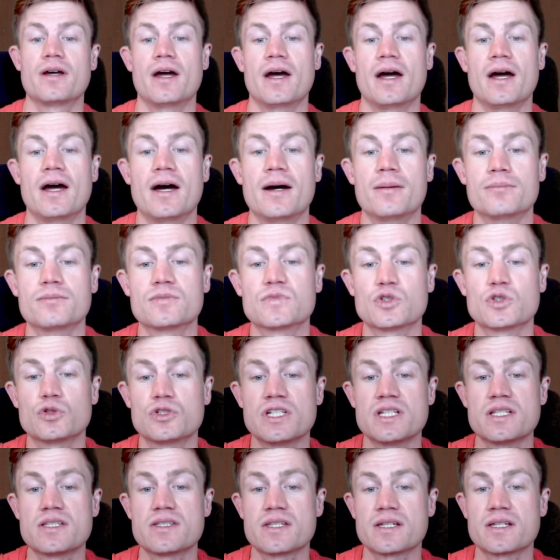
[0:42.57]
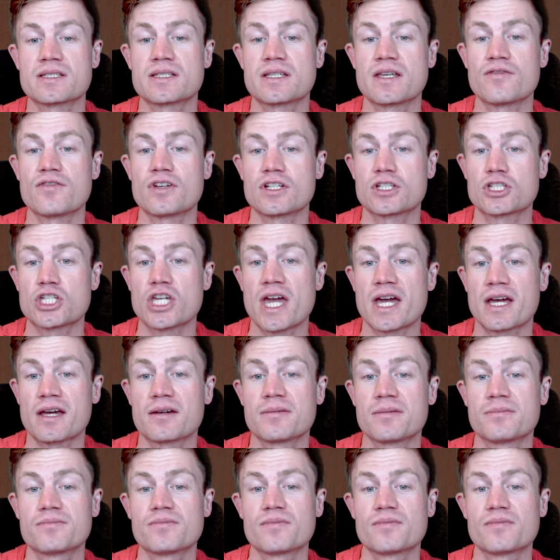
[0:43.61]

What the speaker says: to d6, give a check.